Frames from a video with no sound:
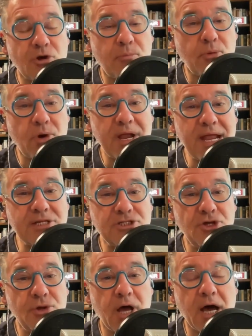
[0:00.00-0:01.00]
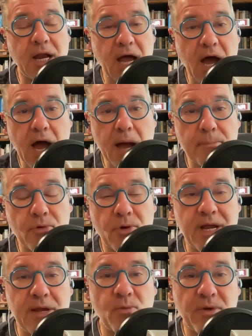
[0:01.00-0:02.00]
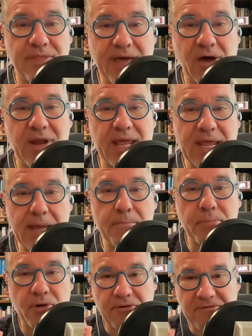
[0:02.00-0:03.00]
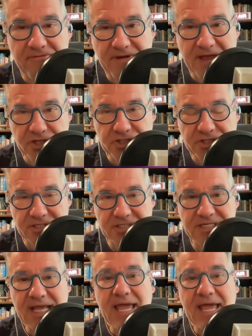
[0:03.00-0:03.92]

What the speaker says: our brains do not operate without imperfections.